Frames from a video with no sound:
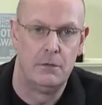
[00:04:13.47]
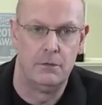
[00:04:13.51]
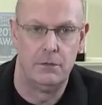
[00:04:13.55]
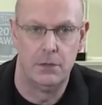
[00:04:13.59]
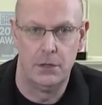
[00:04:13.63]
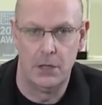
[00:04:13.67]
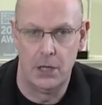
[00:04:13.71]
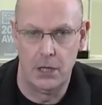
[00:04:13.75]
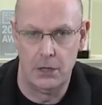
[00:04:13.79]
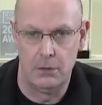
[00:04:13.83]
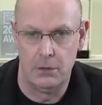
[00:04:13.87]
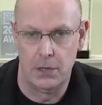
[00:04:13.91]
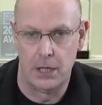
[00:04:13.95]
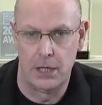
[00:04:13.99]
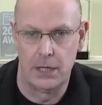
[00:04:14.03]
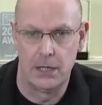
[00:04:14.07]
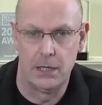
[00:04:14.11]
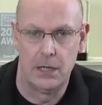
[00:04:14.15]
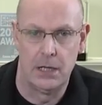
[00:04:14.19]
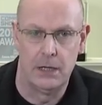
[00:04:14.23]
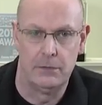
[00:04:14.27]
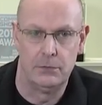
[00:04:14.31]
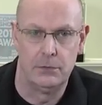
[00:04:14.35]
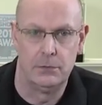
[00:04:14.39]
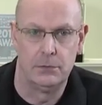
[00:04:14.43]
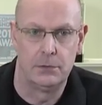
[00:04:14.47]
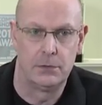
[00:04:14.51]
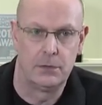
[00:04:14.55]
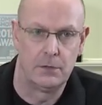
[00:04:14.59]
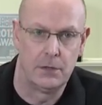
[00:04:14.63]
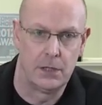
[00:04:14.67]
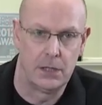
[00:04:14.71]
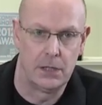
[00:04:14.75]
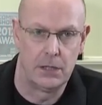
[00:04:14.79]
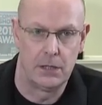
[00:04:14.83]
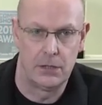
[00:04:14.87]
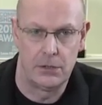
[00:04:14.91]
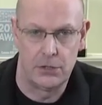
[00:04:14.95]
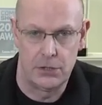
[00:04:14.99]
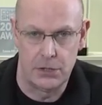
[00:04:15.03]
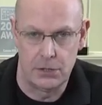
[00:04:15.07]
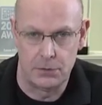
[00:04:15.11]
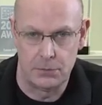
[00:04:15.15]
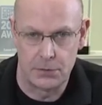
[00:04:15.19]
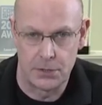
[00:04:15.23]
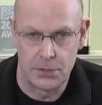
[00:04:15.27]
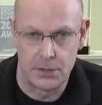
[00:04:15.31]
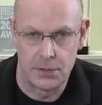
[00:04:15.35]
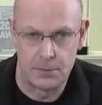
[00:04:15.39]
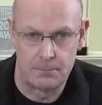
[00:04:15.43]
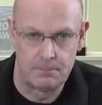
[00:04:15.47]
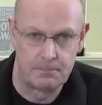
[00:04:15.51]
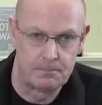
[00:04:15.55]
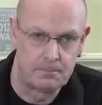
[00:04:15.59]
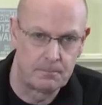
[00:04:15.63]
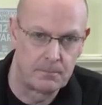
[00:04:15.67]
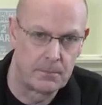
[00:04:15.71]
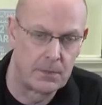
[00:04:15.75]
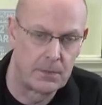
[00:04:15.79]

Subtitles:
for low light level use.